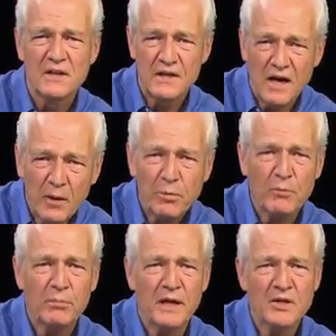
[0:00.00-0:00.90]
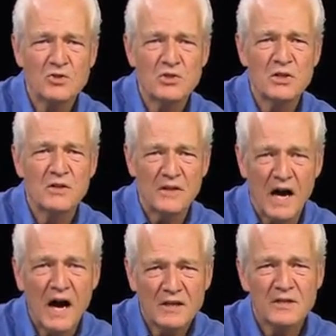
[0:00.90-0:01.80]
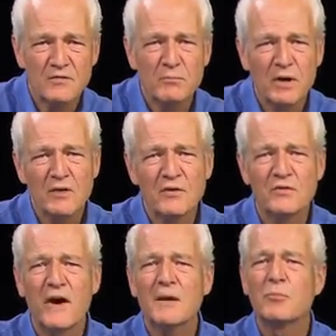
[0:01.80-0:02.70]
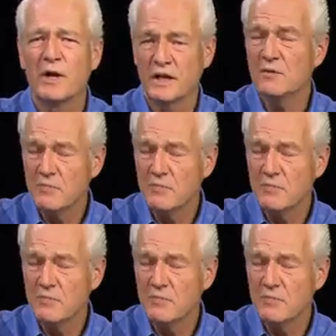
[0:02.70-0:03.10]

The upper pitch, the octave above, is vibrating.